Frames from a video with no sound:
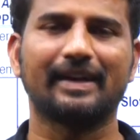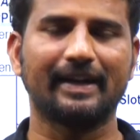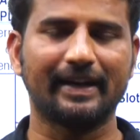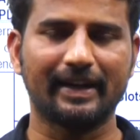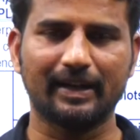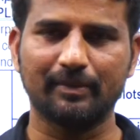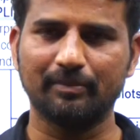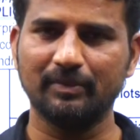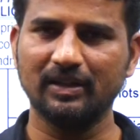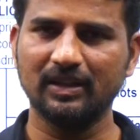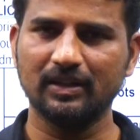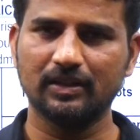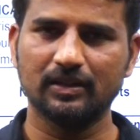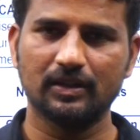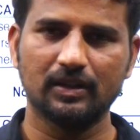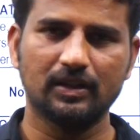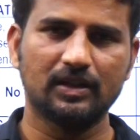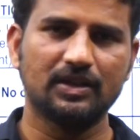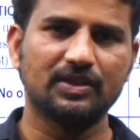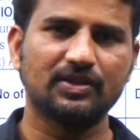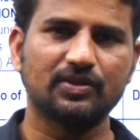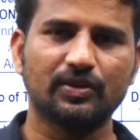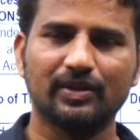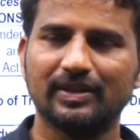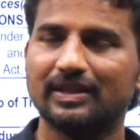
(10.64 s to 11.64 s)
Academy.
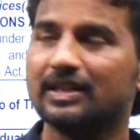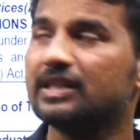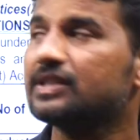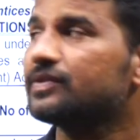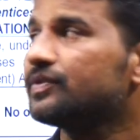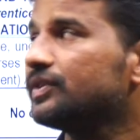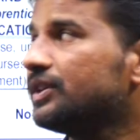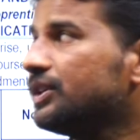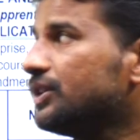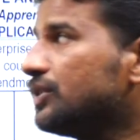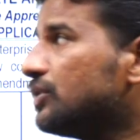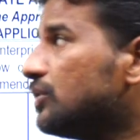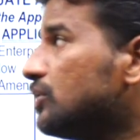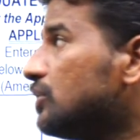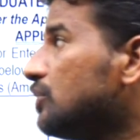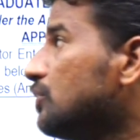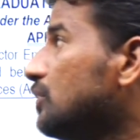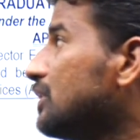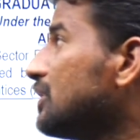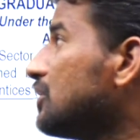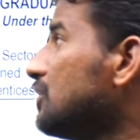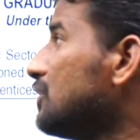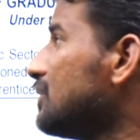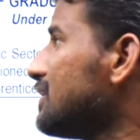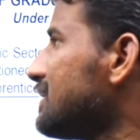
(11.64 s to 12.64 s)
So in this video,
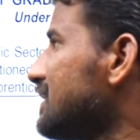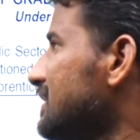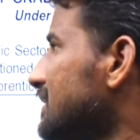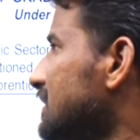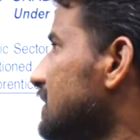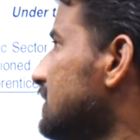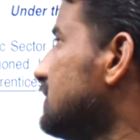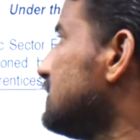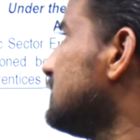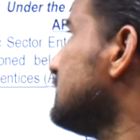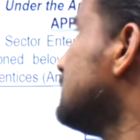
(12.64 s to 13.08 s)
we're going to see the